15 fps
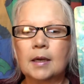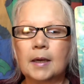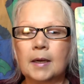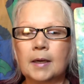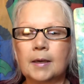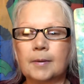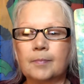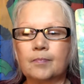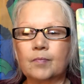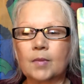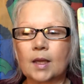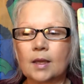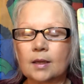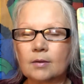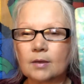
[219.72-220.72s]

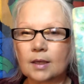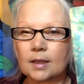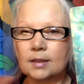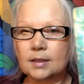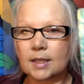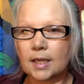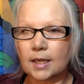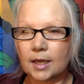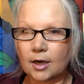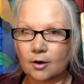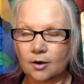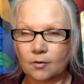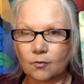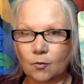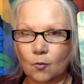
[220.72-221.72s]
And take care
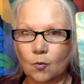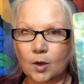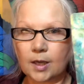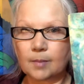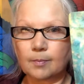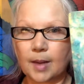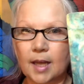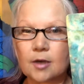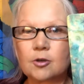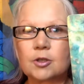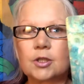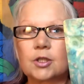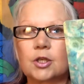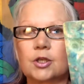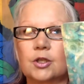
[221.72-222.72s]
of what
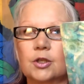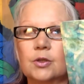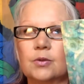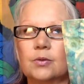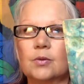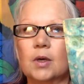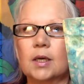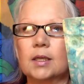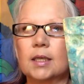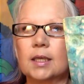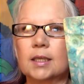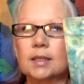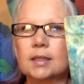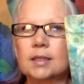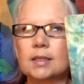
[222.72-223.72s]
matters to you on the
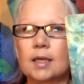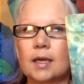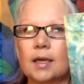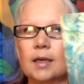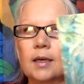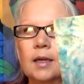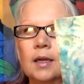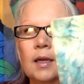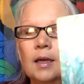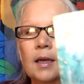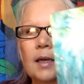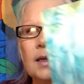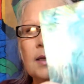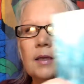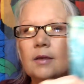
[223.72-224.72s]
inside.
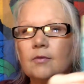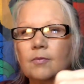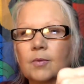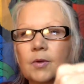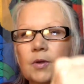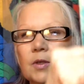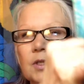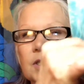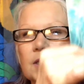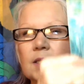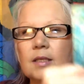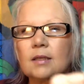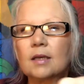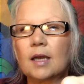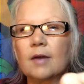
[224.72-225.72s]
And you just,
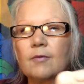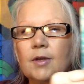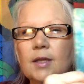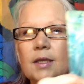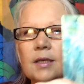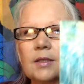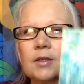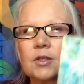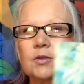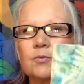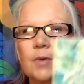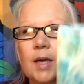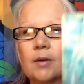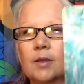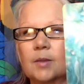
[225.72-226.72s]
everything is
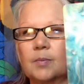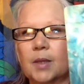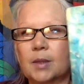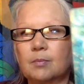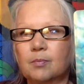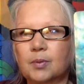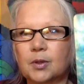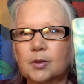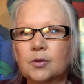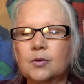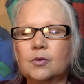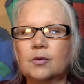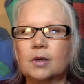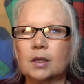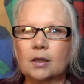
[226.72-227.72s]
surrounded by
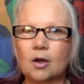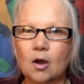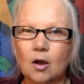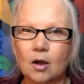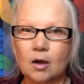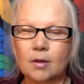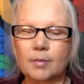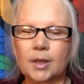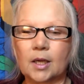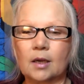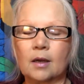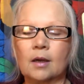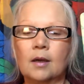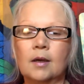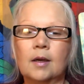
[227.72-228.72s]
blue and
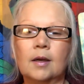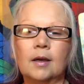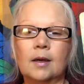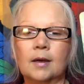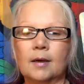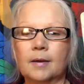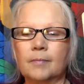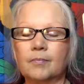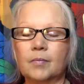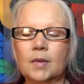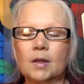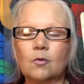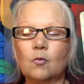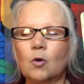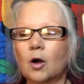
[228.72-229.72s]
calming.
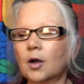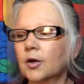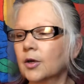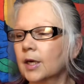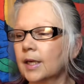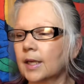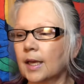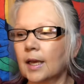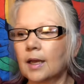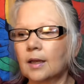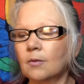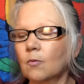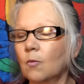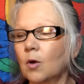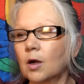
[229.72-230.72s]
The water,
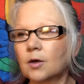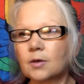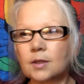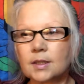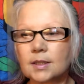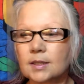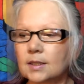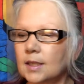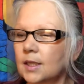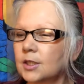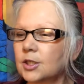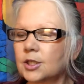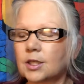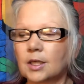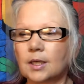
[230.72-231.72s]
again, water is
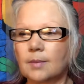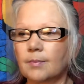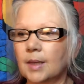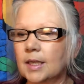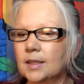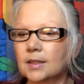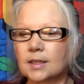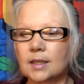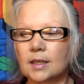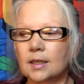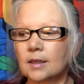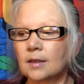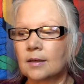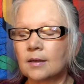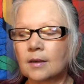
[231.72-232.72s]
such an
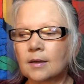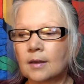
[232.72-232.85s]
amazing